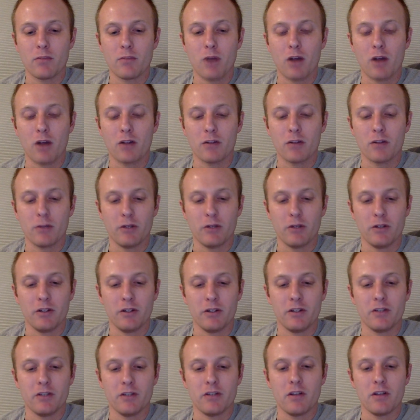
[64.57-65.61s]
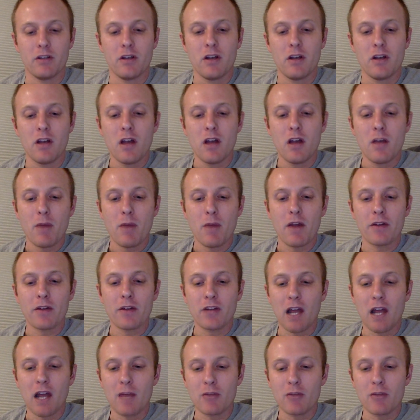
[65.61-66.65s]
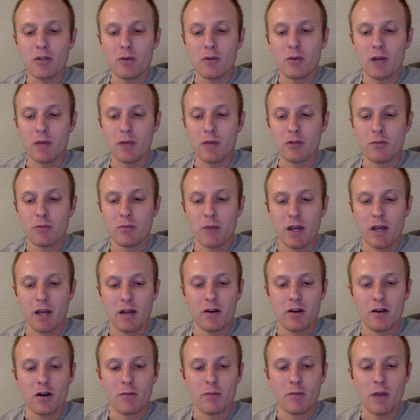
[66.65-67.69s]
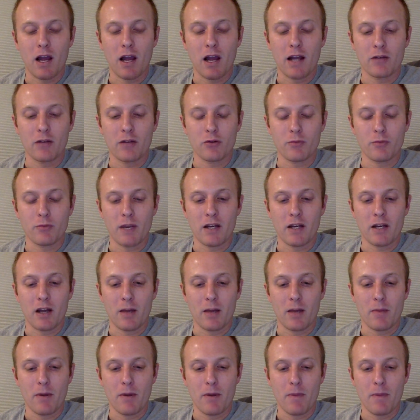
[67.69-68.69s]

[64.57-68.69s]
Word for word: possibilities. By the time she went up to bed, her mind was made up.